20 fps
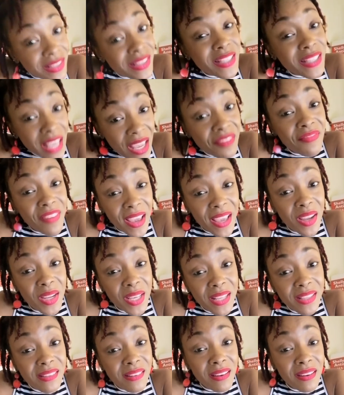said
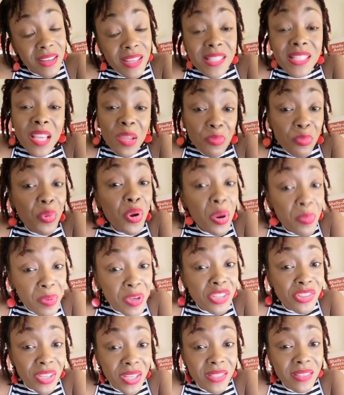violator, said
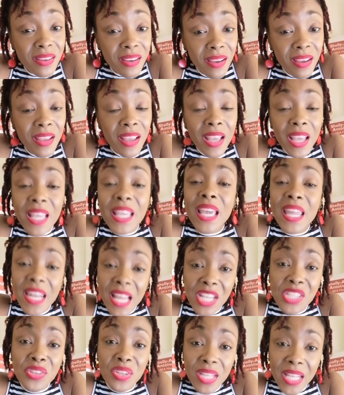perpetrator
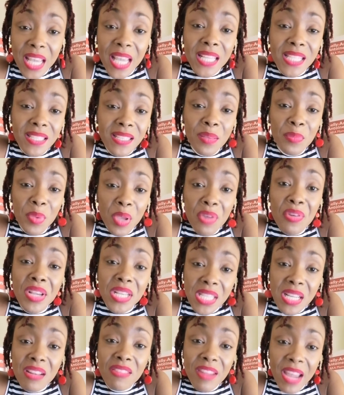can actually get
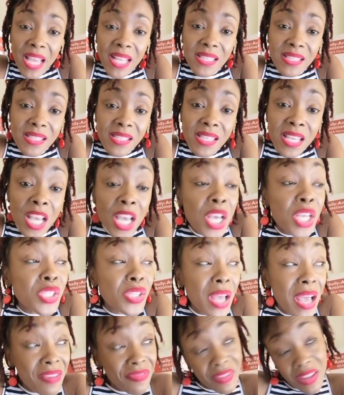parental rights.
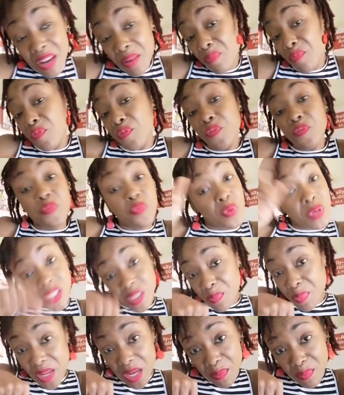So after them
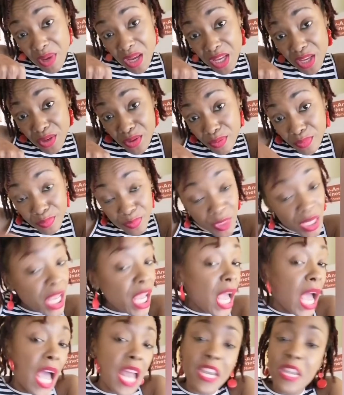force the kidney by you
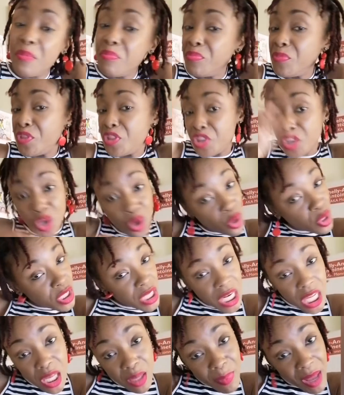and then dig
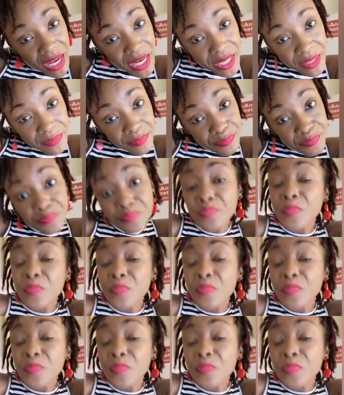out the little body,